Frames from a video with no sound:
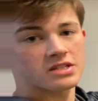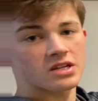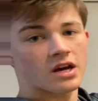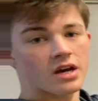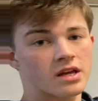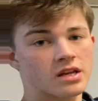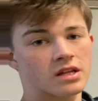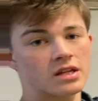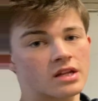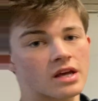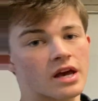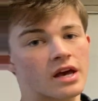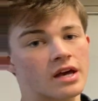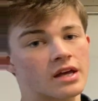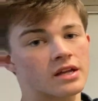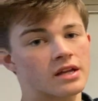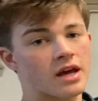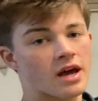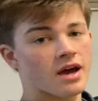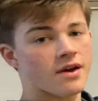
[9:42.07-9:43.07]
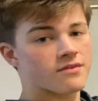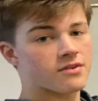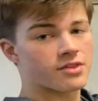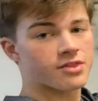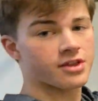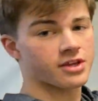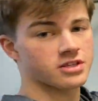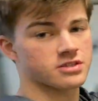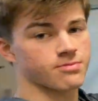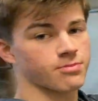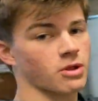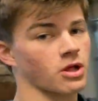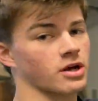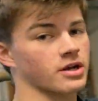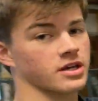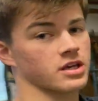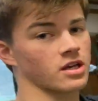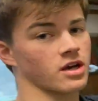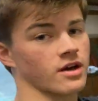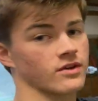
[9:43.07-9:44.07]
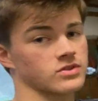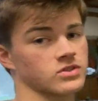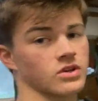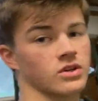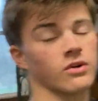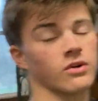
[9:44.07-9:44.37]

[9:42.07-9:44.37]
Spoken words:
tiny net and having things blocking off so I